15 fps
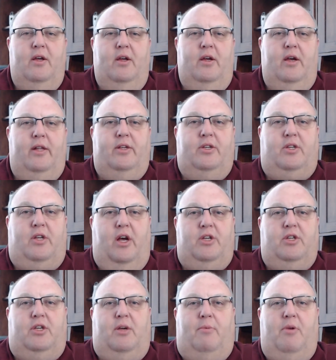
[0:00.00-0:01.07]
and
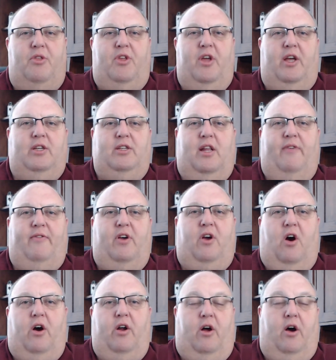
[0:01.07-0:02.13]
discussed some of the things that have
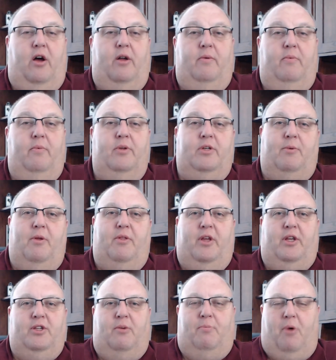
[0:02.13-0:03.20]
gone on, some of the
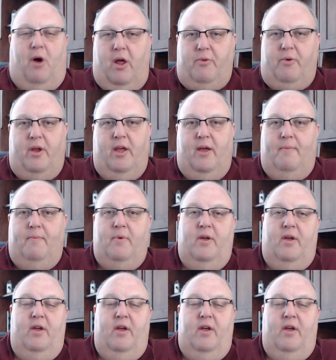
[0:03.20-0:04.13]
things that are bothering him,